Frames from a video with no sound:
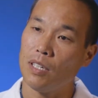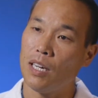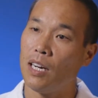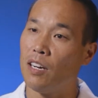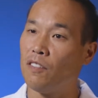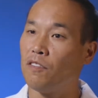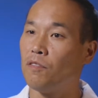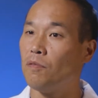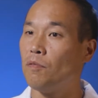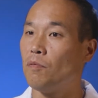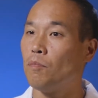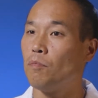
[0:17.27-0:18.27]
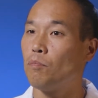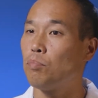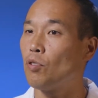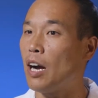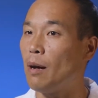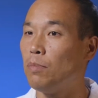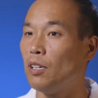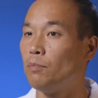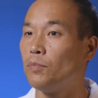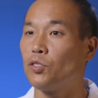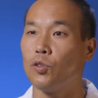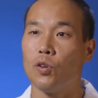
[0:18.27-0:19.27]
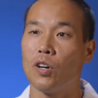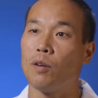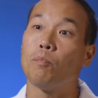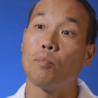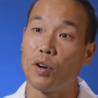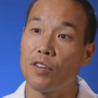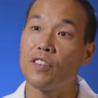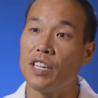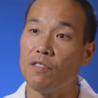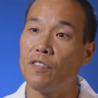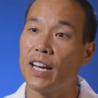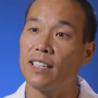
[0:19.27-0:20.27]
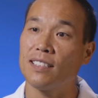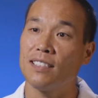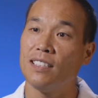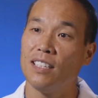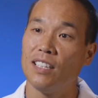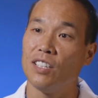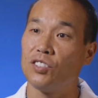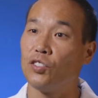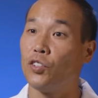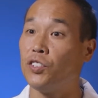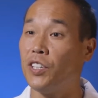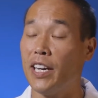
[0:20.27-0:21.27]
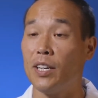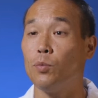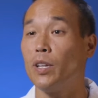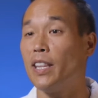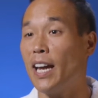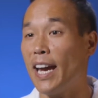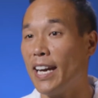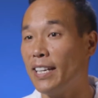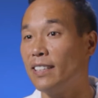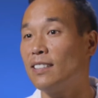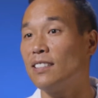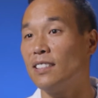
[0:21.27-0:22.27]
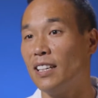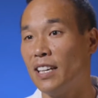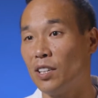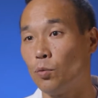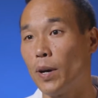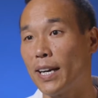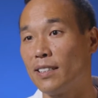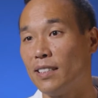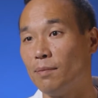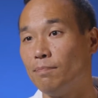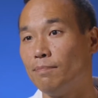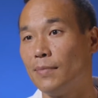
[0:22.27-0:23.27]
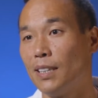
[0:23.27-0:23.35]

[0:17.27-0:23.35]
of problems or birth defects associated with the anus and the rectum.